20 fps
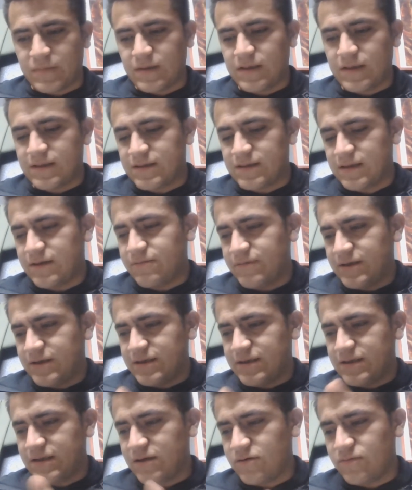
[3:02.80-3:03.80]
It's not
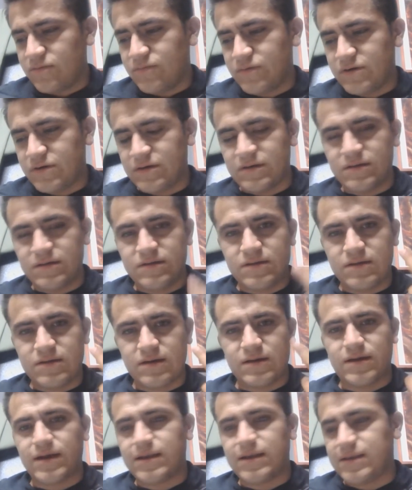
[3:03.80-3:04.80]
written here, but
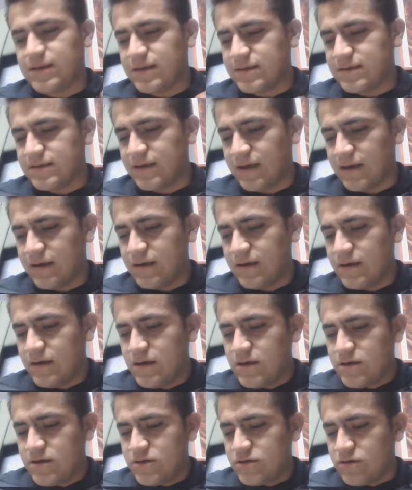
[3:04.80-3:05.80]
I did say it.
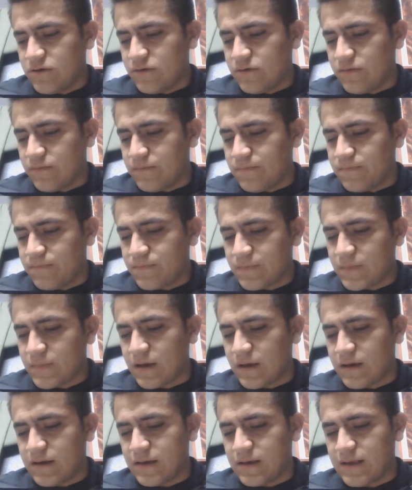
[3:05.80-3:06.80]
So
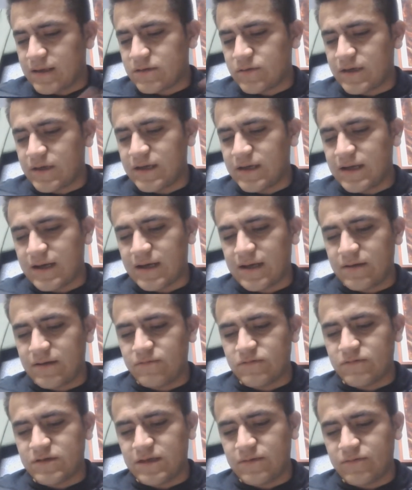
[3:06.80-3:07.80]
that's why I
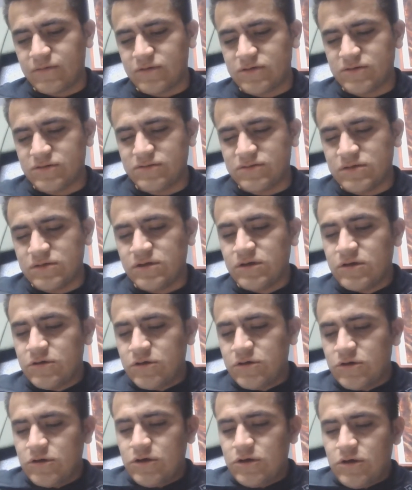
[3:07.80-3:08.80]
was able to
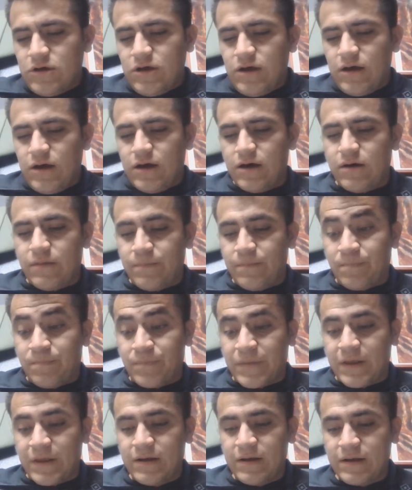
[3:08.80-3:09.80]

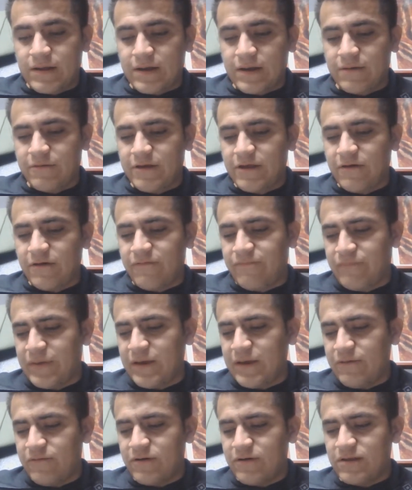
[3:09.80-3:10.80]
get rid of
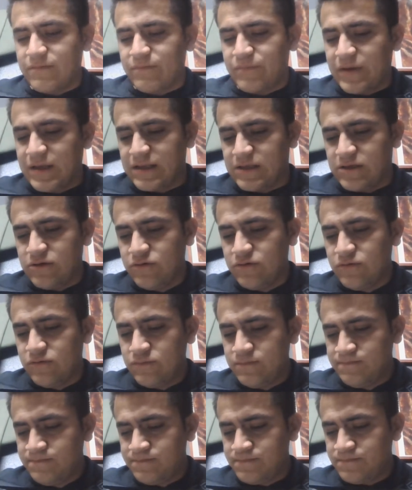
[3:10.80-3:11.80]
P1 and P2.